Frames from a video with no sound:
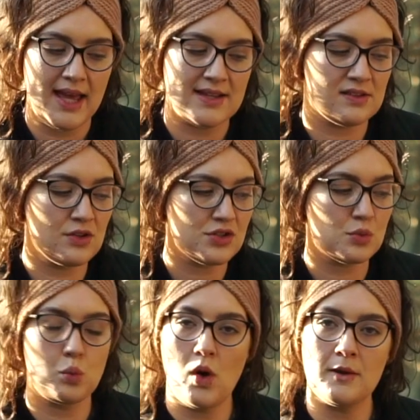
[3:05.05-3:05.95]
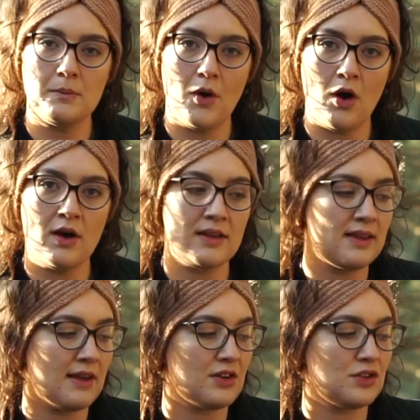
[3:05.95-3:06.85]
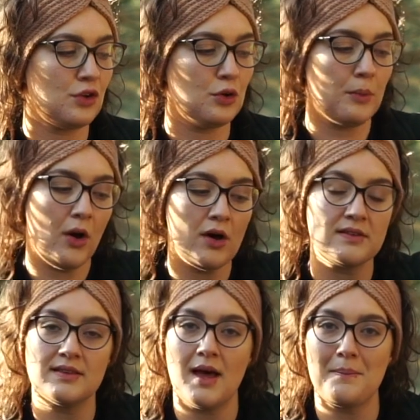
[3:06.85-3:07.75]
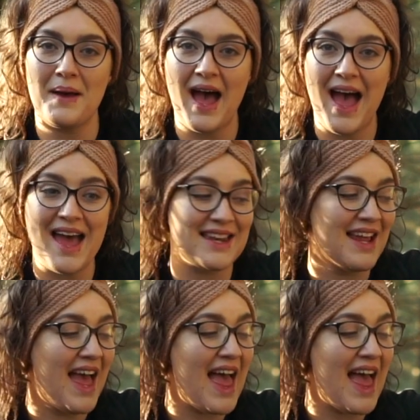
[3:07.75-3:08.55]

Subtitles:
It's not just one pot, there are 2 pots, a pan,